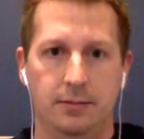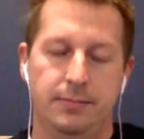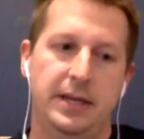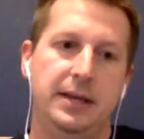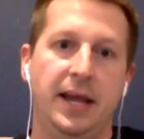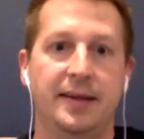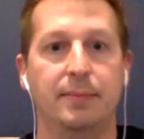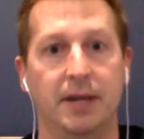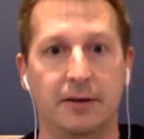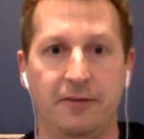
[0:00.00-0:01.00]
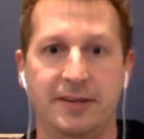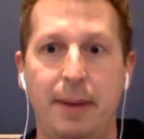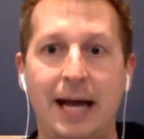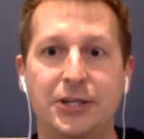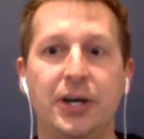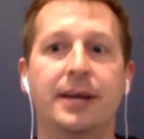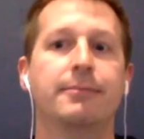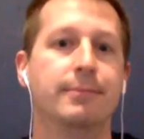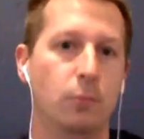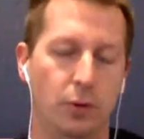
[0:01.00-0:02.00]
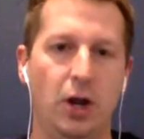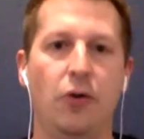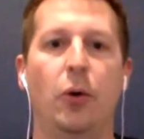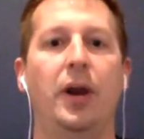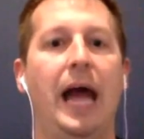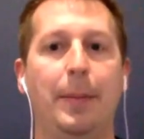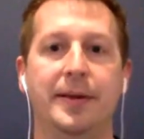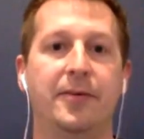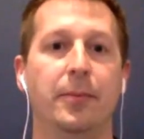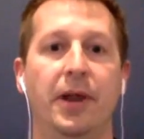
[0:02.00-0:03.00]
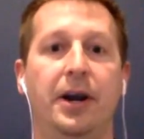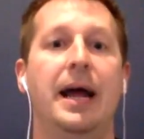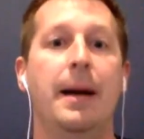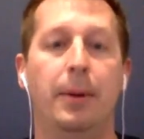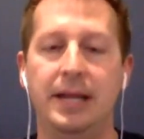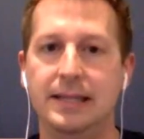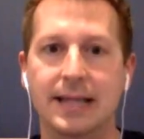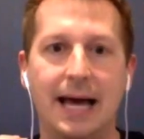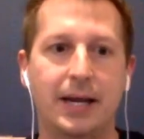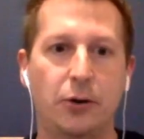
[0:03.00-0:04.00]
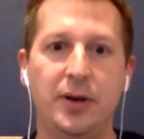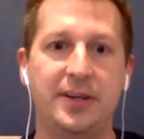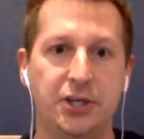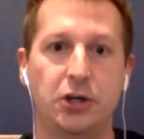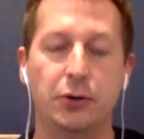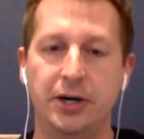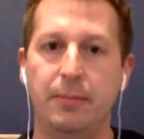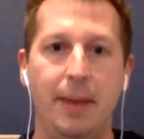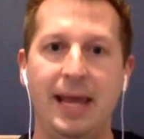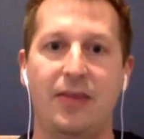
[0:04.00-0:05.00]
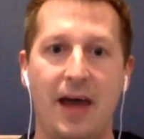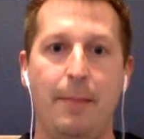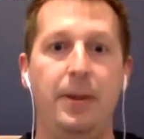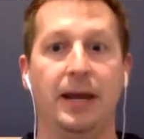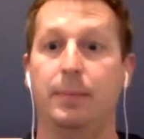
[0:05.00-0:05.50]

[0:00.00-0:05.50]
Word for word: He takes Minkah Fitzpatrick. We all know what happens from there, but he let Chris Grier make that pick.